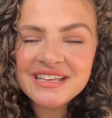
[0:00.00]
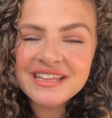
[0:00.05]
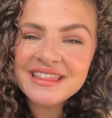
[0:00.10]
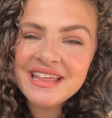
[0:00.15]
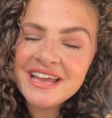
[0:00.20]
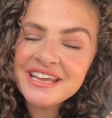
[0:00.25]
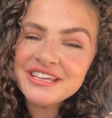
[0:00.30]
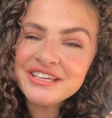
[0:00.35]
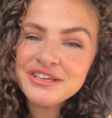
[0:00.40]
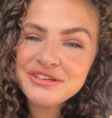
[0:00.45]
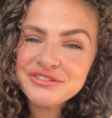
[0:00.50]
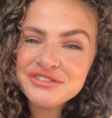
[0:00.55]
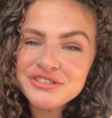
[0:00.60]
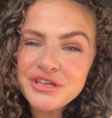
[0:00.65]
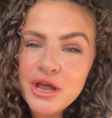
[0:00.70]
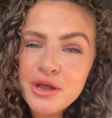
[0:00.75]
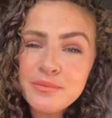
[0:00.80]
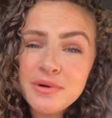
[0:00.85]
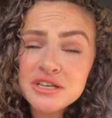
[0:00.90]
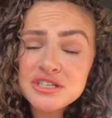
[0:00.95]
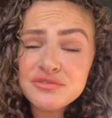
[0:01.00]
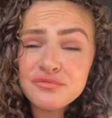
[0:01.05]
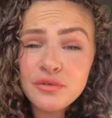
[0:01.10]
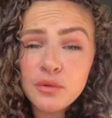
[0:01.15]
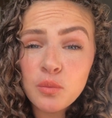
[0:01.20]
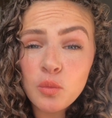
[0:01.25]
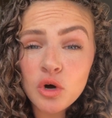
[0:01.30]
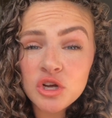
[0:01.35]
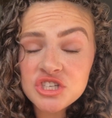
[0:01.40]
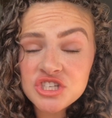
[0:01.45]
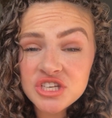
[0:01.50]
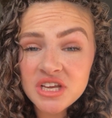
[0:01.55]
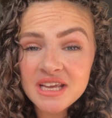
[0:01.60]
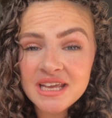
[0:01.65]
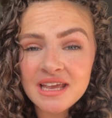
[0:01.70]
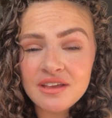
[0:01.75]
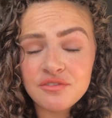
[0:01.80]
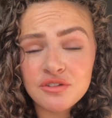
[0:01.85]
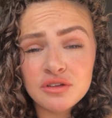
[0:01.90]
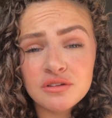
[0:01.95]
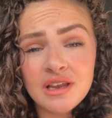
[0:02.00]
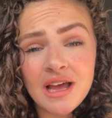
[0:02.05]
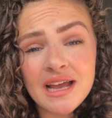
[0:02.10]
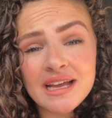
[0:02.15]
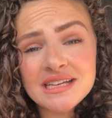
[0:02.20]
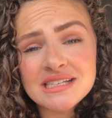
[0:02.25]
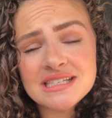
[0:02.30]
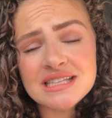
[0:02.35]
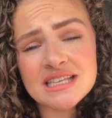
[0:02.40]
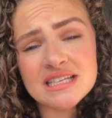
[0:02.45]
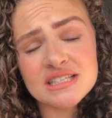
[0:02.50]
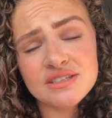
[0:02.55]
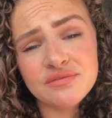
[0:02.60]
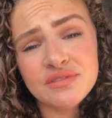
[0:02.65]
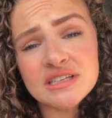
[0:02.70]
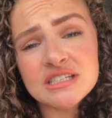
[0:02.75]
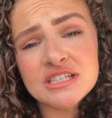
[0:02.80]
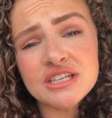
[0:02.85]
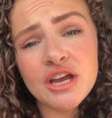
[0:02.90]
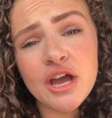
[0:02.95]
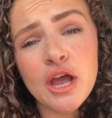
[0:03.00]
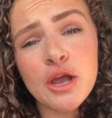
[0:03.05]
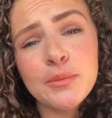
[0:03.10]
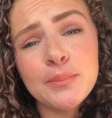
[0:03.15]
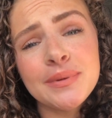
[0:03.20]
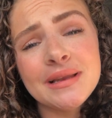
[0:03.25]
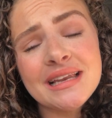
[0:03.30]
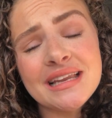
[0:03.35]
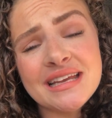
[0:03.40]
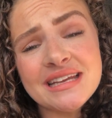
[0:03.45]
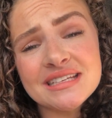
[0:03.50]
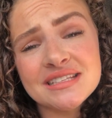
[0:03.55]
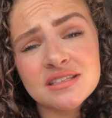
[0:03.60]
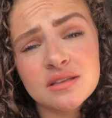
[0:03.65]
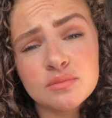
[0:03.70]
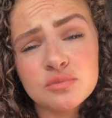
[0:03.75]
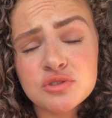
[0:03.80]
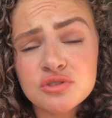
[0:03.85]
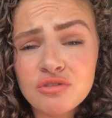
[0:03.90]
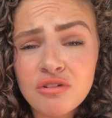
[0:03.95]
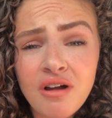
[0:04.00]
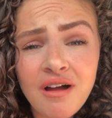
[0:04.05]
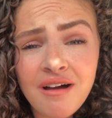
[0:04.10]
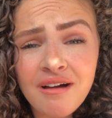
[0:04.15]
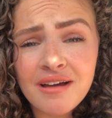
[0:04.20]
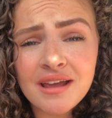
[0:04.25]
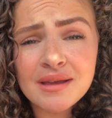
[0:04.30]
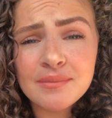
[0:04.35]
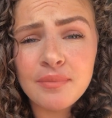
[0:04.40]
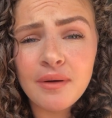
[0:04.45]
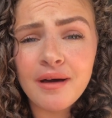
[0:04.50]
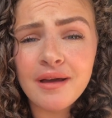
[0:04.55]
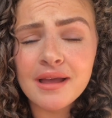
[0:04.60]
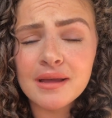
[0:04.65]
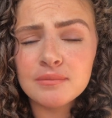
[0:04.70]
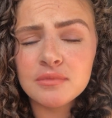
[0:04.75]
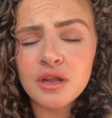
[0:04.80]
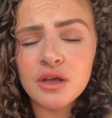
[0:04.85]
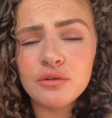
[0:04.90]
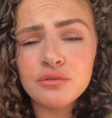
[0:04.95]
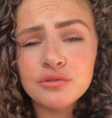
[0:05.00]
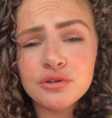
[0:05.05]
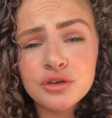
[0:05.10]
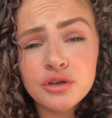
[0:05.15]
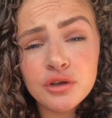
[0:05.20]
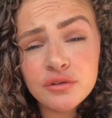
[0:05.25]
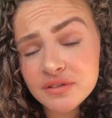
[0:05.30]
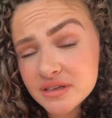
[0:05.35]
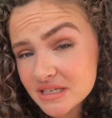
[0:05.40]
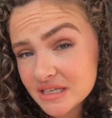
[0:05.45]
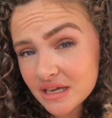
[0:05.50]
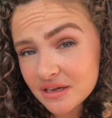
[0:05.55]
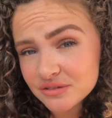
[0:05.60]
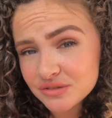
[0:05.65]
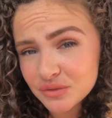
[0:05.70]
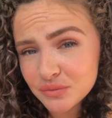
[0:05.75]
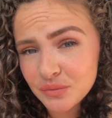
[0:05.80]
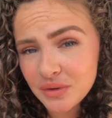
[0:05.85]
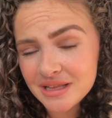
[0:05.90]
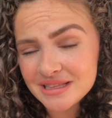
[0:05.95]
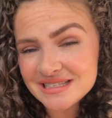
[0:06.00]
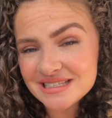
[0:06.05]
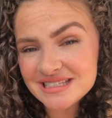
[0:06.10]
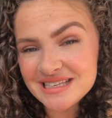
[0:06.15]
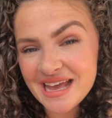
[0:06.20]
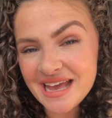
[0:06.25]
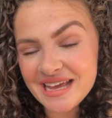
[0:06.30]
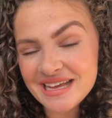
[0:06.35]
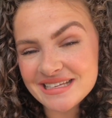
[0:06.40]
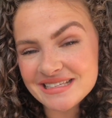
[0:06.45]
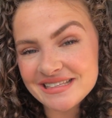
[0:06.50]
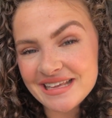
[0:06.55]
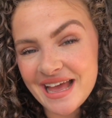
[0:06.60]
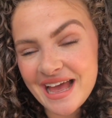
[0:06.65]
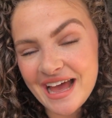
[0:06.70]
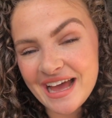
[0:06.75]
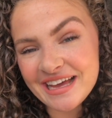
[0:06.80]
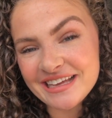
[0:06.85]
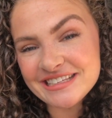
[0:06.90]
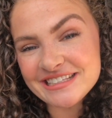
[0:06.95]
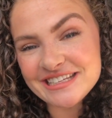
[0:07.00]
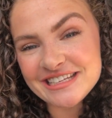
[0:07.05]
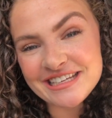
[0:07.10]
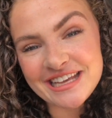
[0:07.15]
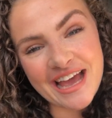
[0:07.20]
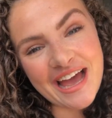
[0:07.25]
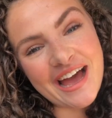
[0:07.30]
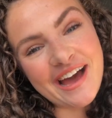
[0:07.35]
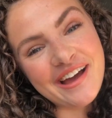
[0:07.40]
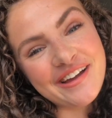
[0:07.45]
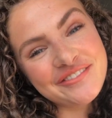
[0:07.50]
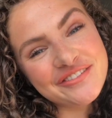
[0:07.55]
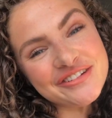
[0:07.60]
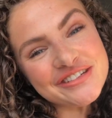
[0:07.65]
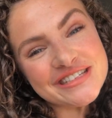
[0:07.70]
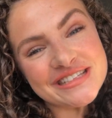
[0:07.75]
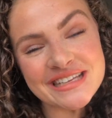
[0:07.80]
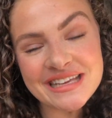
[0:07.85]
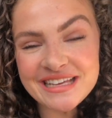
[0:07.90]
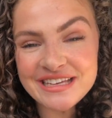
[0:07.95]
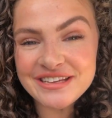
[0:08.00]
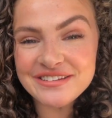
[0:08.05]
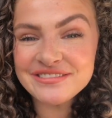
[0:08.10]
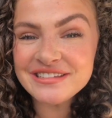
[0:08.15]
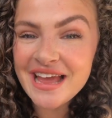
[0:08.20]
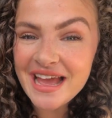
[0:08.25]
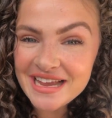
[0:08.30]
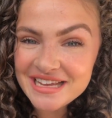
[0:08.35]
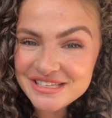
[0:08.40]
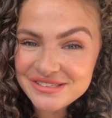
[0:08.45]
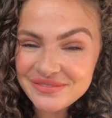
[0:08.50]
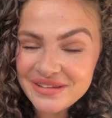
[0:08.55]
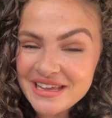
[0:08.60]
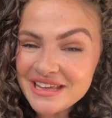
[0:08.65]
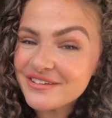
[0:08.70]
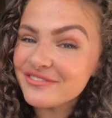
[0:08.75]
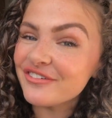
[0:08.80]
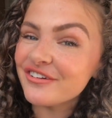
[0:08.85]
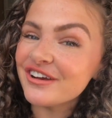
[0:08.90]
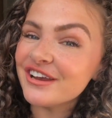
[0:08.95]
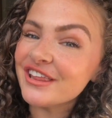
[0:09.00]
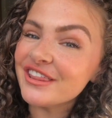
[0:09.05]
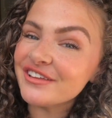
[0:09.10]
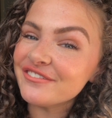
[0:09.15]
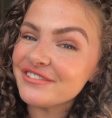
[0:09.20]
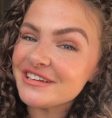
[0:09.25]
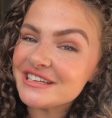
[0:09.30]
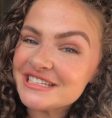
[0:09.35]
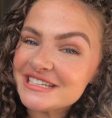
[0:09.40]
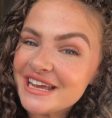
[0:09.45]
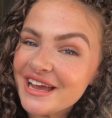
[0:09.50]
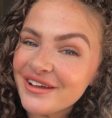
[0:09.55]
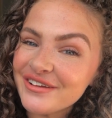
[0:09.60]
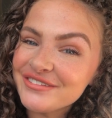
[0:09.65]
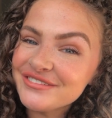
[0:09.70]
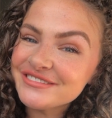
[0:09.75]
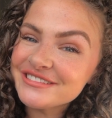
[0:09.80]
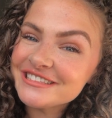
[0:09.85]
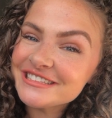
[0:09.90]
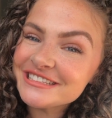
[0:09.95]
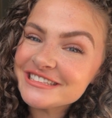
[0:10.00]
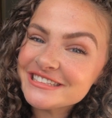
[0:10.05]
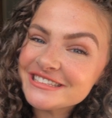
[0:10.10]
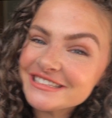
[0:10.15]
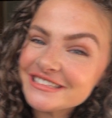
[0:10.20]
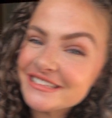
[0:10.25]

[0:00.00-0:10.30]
Thank you so much for watching. If you liked this video, please subscribe. I upload new videos on Wednesdays, and yeah, I will see you next week for another video.